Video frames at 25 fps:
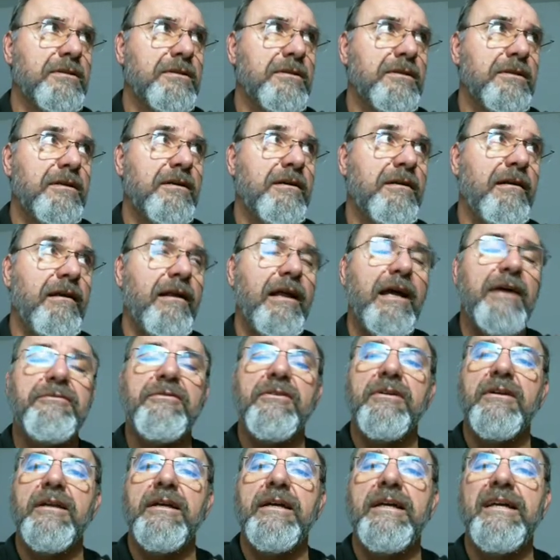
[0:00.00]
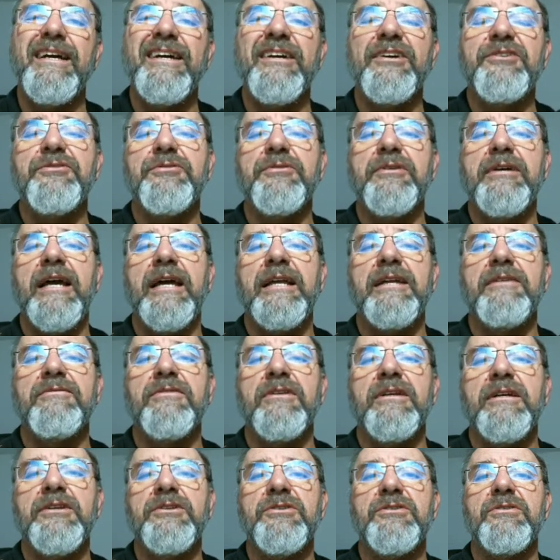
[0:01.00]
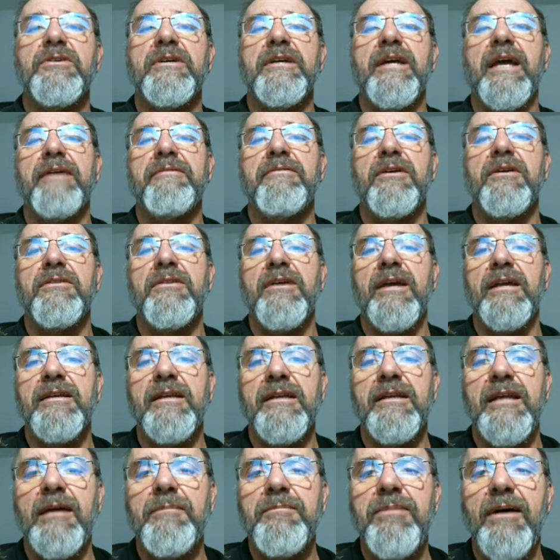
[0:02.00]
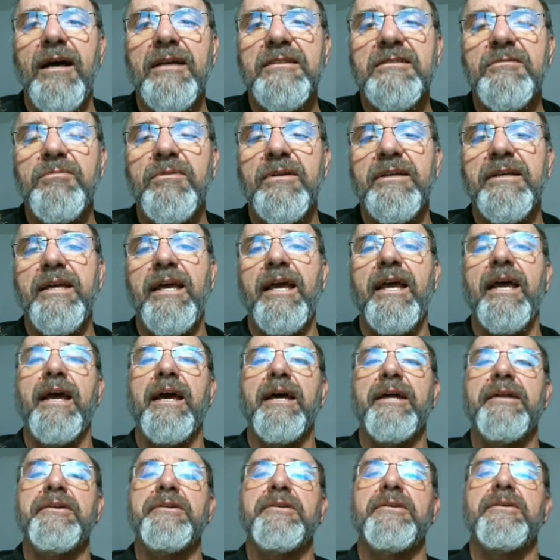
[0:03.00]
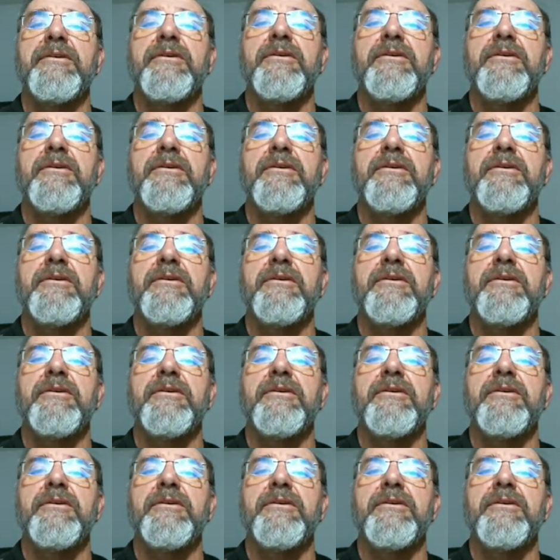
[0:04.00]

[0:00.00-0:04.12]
cleverly and creatively doing everything that they possibly can